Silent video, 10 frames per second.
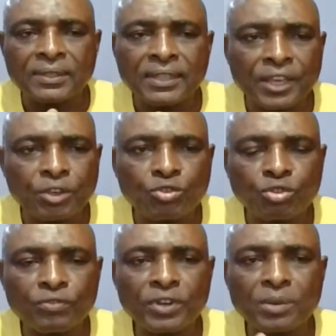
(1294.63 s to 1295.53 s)
Thank you
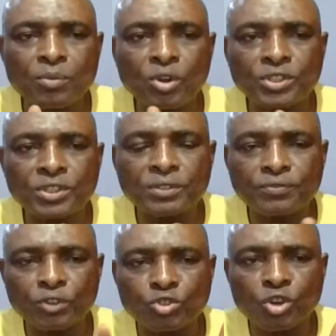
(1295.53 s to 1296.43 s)
so very much
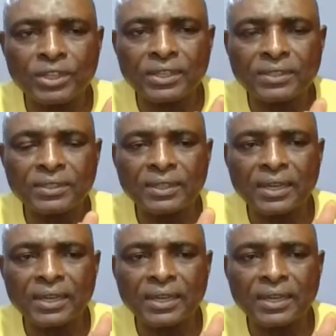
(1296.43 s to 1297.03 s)
for joining.